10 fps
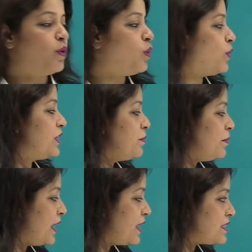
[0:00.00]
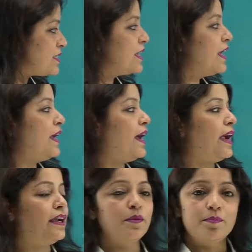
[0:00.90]
with a base
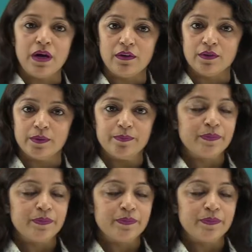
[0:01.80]
and a power.